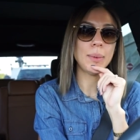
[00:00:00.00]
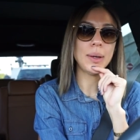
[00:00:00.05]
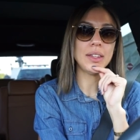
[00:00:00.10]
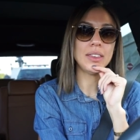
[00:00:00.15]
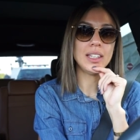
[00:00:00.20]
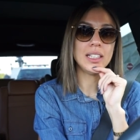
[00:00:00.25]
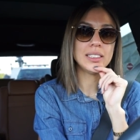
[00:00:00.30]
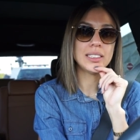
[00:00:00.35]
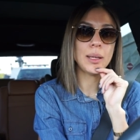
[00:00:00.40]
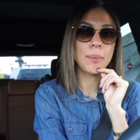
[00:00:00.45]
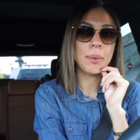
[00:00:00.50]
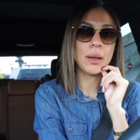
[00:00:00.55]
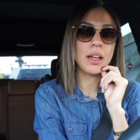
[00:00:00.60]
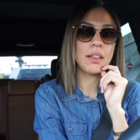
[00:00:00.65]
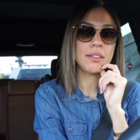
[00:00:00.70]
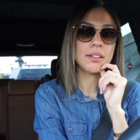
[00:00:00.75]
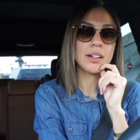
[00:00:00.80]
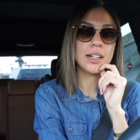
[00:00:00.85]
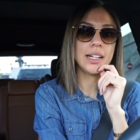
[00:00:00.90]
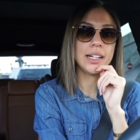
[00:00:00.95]
about things that
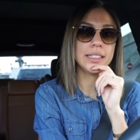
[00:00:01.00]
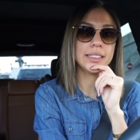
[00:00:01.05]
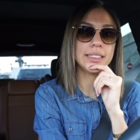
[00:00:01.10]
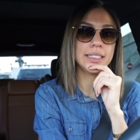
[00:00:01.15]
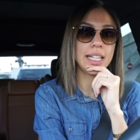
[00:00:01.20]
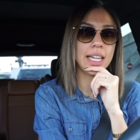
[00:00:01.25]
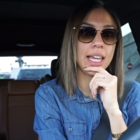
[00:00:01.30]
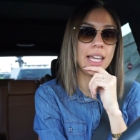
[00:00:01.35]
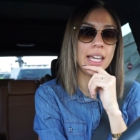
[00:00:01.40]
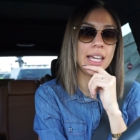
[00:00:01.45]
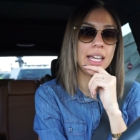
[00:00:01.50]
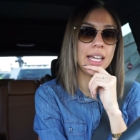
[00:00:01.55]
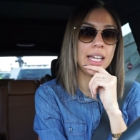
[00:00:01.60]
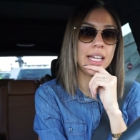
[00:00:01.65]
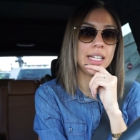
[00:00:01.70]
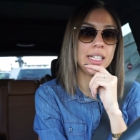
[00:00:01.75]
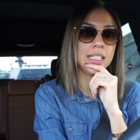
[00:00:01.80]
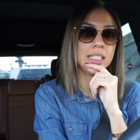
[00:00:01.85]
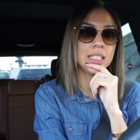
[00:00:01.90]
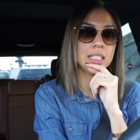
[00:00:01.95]
bother us.
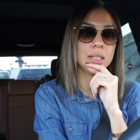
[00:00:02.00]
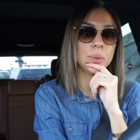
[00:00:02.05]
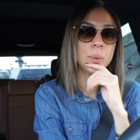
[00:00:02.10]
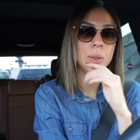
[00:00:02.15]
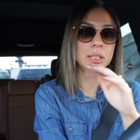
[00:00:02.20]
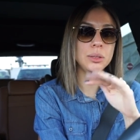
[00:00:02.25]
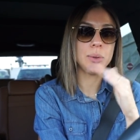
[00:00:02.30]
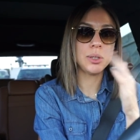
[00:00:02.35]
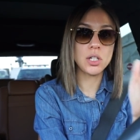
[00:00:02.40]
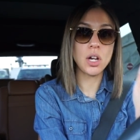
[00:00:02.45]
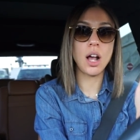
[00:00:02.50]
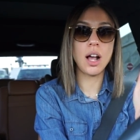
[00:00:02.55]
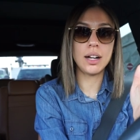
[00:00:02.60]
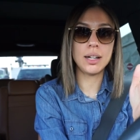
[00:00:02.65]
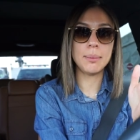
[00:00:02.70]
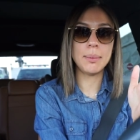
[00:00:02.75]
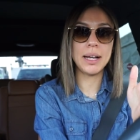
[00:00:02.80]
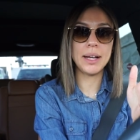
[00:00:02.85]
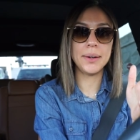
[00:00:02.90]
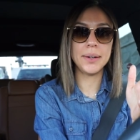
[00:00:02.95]
And once we talk
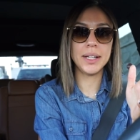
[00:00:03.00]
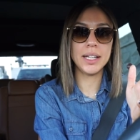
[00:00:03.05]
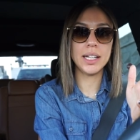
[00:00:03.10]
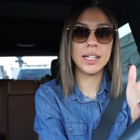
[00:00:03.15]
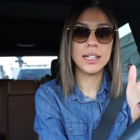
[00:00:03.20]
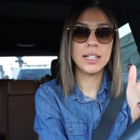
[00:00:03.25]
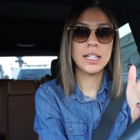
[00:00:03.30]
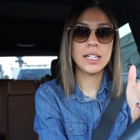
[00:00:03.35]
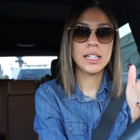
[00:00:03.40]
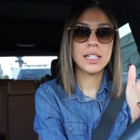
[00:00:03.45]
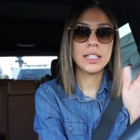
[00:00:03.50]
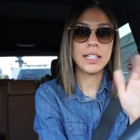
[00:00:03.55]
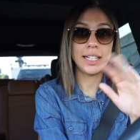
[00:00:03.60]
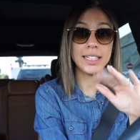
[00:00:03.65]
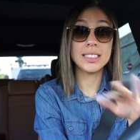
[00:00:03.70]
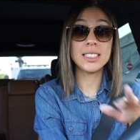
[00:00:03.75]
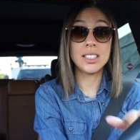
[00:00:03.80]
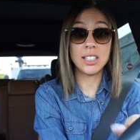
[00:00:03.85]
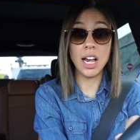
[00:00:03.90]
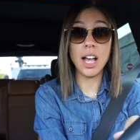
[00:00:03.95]
about it, like
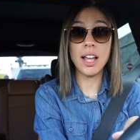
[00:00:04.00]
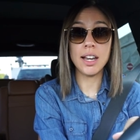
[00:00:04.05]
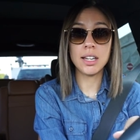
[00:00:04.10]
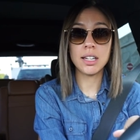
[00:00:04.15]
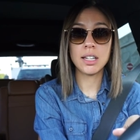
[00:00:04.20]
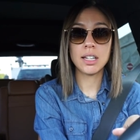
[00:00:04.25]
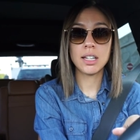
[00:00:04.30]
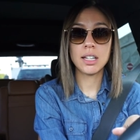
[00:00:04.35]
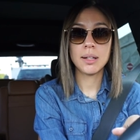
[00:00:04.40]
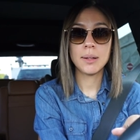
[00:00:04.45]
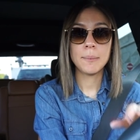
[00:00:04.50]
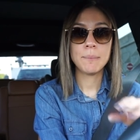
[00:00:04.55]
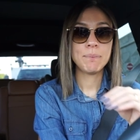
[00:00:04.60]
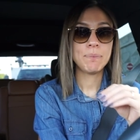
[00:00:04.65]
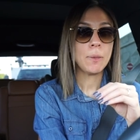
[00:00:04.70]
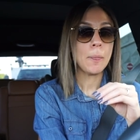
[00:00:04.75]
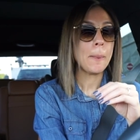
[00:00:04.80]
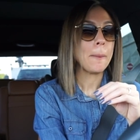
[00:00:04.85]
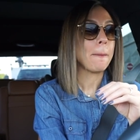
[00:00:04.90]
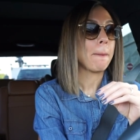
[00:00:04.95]
it's done.
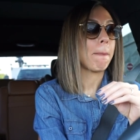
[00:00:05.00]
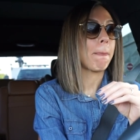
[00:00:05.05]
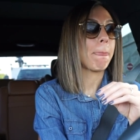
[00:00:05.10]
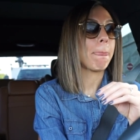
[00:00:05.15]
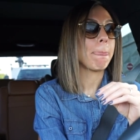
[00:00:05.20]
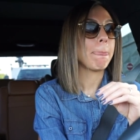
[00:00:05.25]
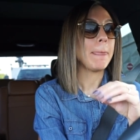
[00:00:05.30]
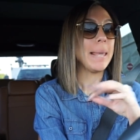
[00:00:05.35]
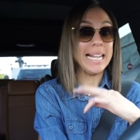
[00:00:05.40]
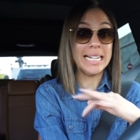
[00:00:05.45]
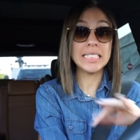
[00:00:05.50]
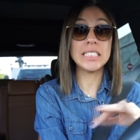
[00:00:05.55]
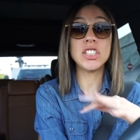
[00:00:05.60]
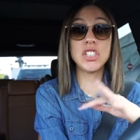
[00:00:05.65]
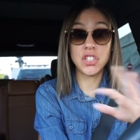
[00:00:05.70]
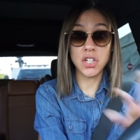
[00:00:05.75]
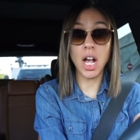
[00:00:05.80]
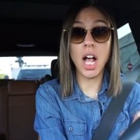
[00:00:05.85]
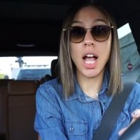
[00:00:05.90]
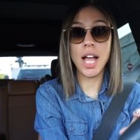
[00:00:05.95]
It's
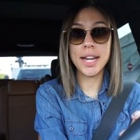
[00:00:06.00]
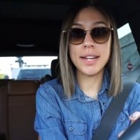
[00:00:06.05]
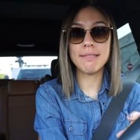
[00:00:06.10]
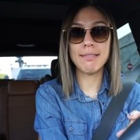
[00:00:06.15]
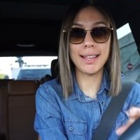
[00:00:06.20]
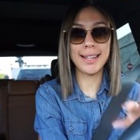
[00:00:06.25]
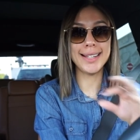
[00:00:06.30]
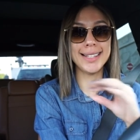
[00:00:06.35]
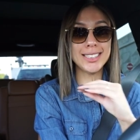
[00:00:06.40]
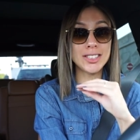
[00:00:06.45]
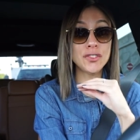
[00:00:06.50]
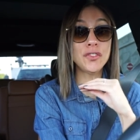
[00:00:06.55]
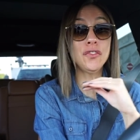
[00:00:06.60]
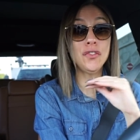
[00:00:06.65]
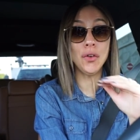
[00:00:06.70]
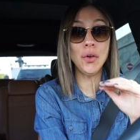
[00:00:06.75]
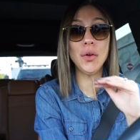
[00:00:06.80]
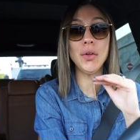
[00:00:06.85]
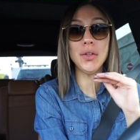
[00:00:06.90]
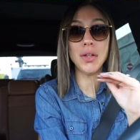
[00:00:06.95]
done. Like it's
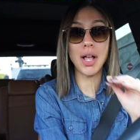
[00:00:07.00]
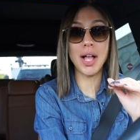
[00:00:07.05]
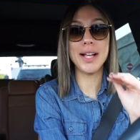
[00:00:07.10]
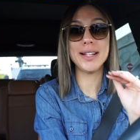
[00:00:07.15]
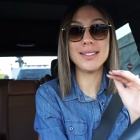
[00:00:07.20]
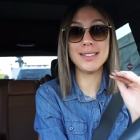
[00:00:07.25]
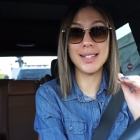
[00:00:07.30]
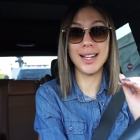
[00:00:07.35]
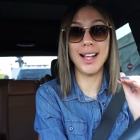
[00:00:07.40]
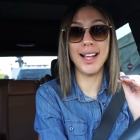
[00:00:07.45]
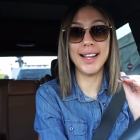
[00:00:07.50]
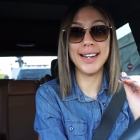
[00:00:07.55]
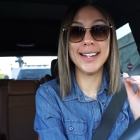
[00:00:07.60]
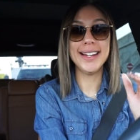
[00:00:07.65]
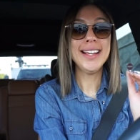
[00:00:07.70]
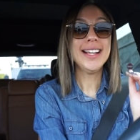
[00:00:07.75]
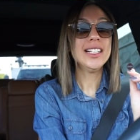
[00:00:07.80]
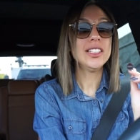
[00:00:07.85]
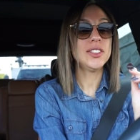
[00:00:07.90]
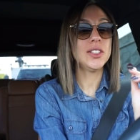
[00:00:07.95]
full on
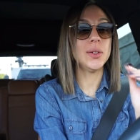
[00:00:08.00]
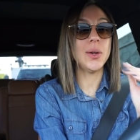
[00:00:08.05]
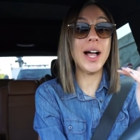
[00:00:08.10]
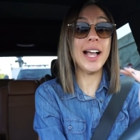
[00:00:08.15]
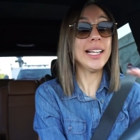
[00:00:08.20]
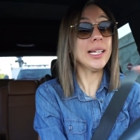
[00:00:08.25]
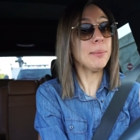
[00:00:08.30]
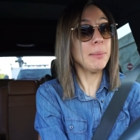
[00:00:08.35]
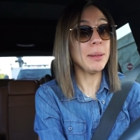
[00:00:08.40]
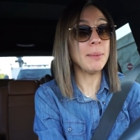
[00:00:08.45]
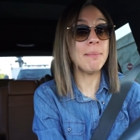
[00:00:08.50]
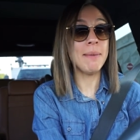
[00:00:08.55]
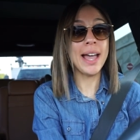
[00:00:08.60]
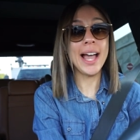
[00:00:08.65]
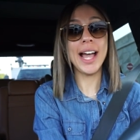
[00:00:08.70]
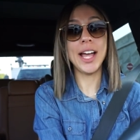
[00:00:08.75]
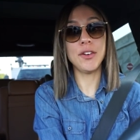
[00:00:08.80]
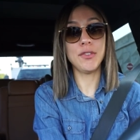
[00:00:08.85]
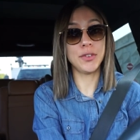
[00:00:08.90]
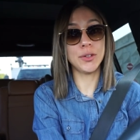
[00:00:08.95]
done. So I could be
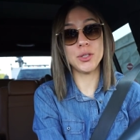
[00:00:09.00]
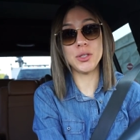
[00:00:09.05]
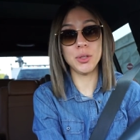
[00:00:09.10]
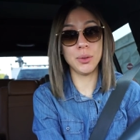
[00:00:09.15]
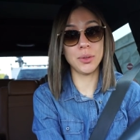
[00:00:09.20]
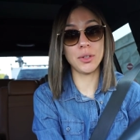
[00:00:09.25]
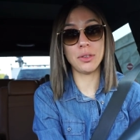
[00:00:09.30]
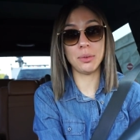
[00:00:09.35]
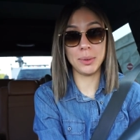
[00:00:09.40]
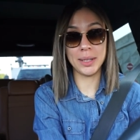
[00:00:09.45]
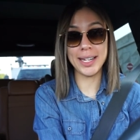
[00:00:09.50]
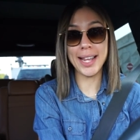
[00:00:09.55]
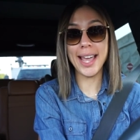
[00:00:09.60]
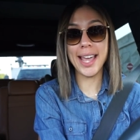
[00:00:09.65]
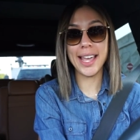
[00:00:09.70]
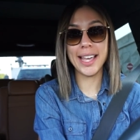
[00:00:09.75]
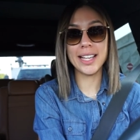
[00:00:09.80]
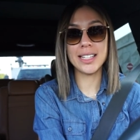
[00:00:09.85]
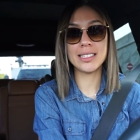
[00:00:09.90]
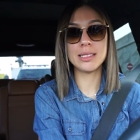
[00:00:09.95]
mad for two or three
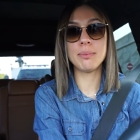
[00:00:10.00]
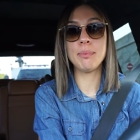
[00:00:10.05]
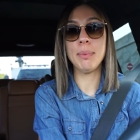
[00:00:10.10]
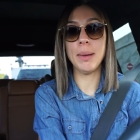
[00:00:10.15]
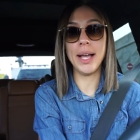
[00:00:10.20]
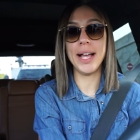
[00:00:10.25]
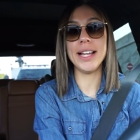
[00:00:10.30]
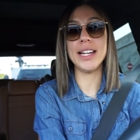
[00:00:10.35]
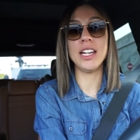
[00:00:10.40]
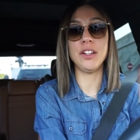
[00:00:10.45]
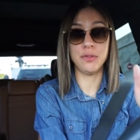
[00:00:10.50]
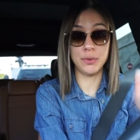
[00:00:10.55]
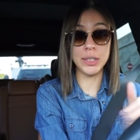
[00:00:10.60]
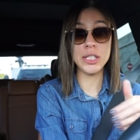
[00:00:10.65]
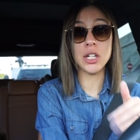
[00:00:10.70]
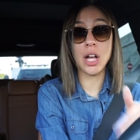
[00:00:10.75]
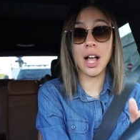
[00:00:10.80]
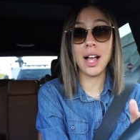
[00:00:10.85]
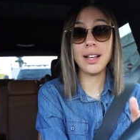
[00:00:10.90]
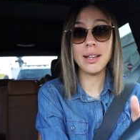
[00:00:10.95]
days, but if we
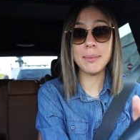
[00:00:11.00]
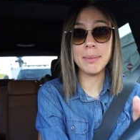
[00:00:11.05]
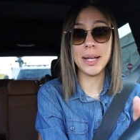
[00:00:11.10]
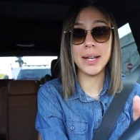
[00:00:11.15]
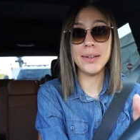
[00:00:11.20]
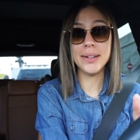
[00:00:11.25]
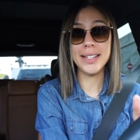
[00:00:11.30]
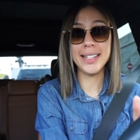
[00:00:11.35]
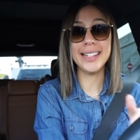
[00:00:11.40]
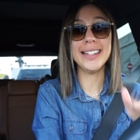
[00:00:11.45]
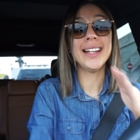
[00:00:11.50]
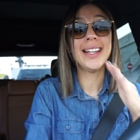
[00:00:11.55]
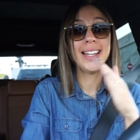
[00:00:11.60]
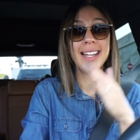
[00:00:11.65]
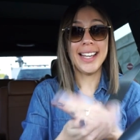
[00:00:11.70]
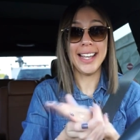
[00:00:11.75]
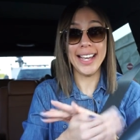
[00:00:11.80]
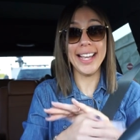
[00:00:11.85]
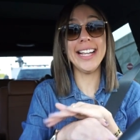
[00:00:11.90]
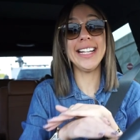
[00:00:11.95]
talk about it,
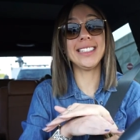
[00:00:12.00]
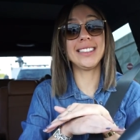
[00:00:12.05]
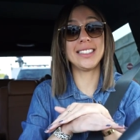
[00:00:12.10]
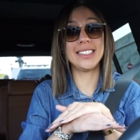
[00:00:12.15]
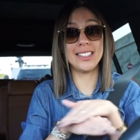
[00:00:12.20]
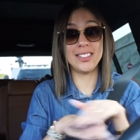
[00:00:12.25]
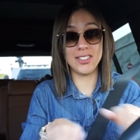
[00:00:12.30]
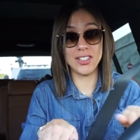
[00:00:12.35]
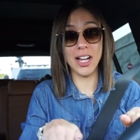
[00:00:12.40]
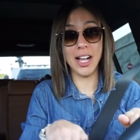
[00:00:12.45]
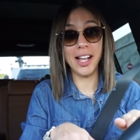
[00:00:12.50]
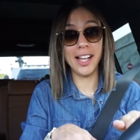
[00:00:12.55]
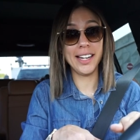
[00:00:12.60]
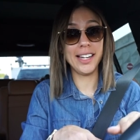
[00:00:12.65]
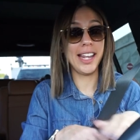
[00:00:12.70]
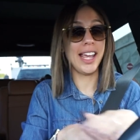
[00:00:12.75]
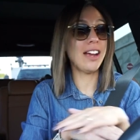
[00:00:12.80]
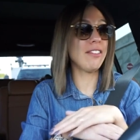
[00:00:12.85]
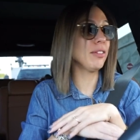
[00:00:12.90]
it's done.